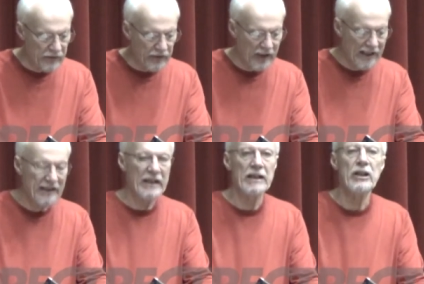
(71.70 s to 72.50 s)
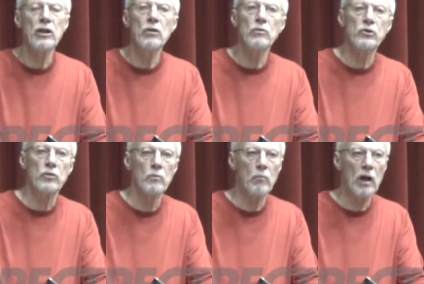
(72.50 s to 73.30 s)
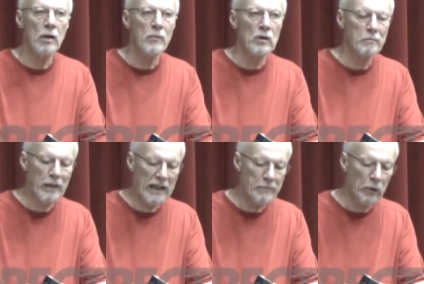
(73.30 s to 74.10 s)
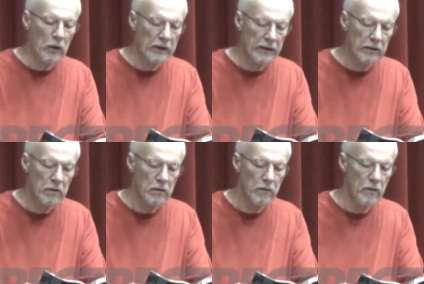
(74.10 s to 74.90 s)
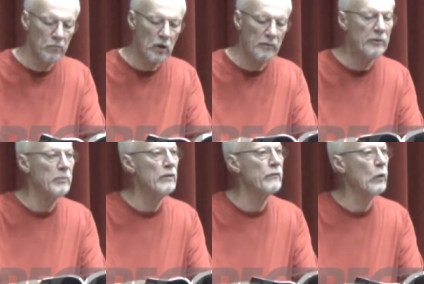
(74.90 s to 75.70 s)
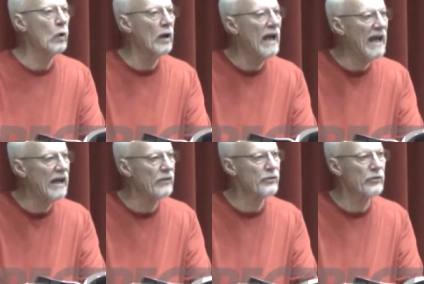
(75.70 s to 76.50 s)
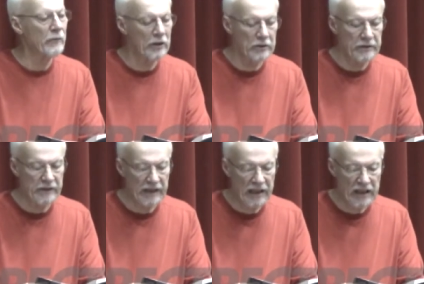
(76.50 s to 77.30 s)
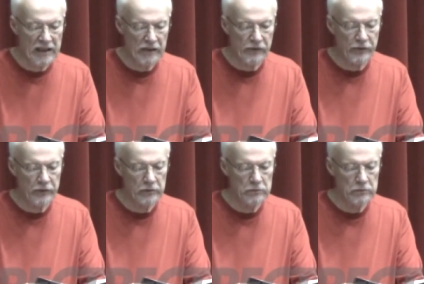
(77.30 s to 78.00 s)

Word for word: inside a huge marble pipe organ the moment before hands fell to the keys.